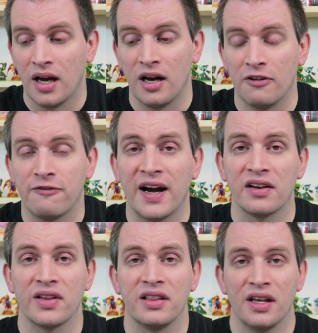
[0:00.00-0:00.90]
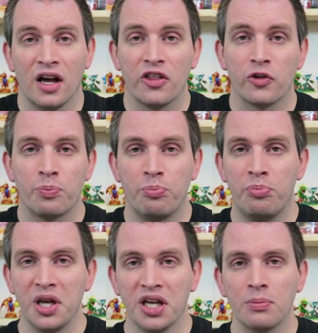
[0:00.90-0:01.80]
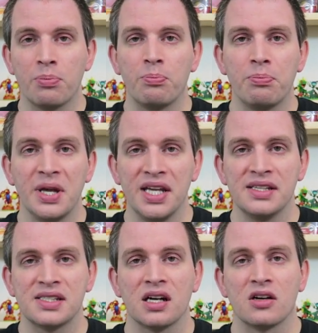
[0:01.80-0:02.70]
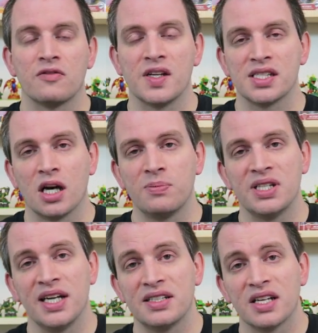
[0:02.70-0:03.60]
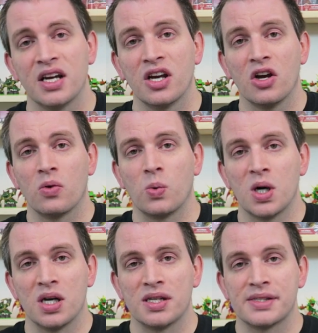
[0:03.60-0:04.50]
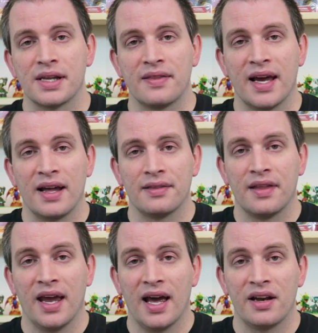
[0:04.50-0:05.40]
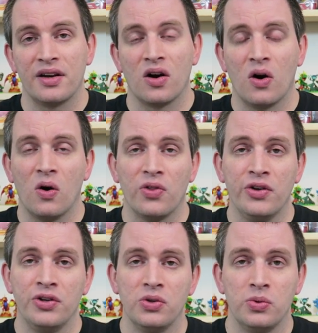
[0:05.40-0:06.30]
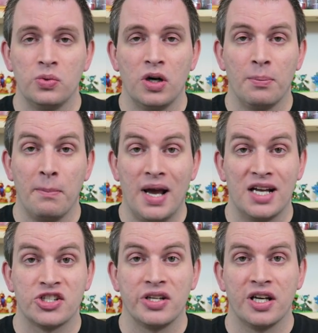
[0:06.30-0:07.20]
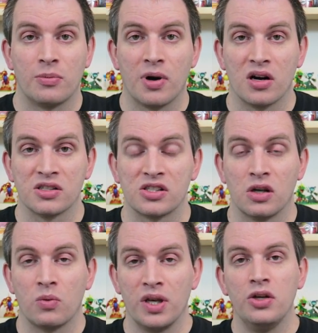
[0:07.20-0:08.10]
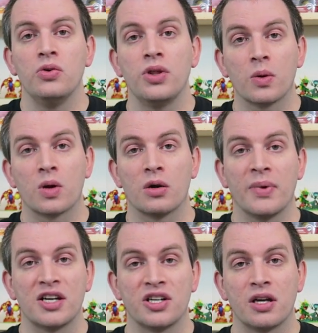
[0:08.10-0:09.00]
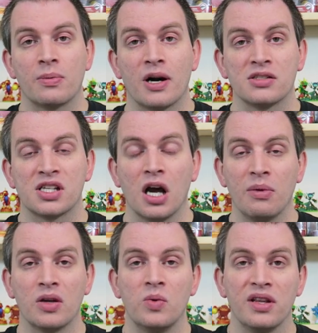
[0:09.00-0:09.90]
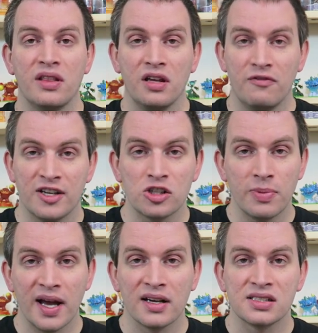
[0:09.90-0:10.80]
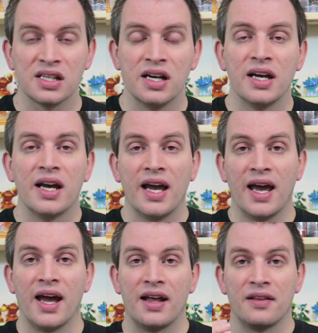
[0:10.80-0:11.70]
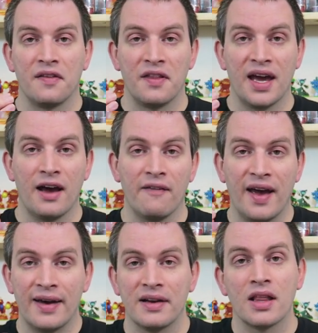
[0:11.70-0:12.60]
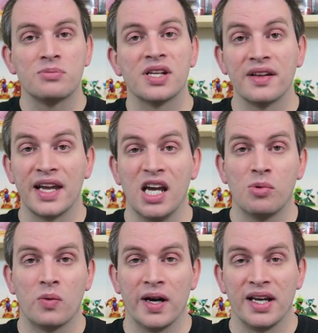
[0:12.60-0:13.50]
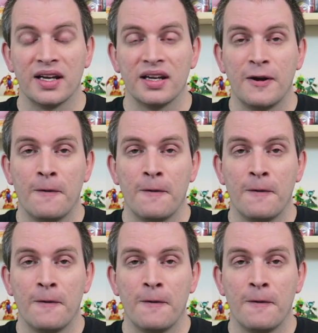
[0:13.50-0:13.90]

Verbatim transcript: Uh, finally, the other big piece of this update was that they added all the new Imaginator parts. We knew there were Imaginator parts coming with the adventure packs, and they have added them to the game already.